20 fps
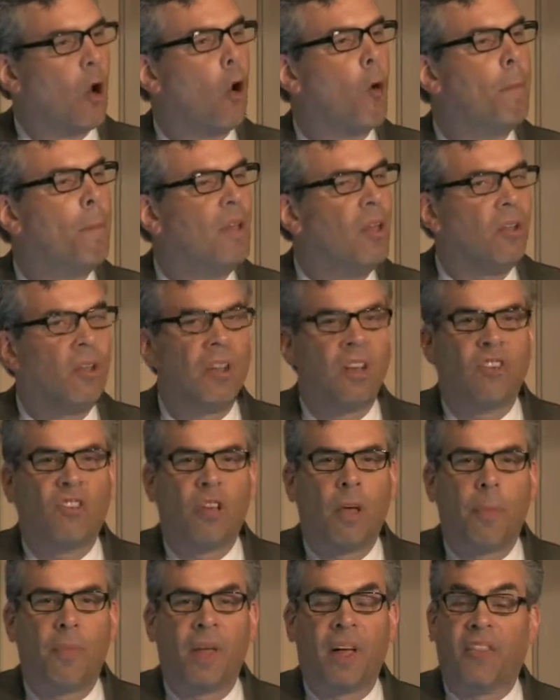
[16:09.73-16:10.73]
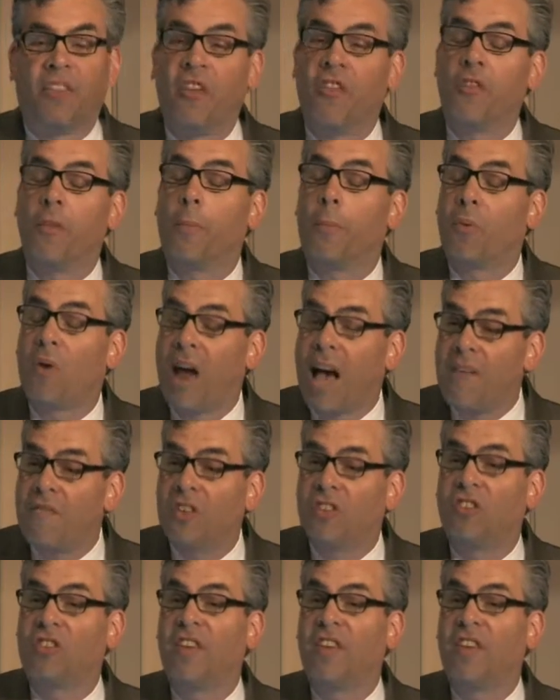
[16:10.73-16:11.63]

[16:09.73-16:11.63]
or building something that the private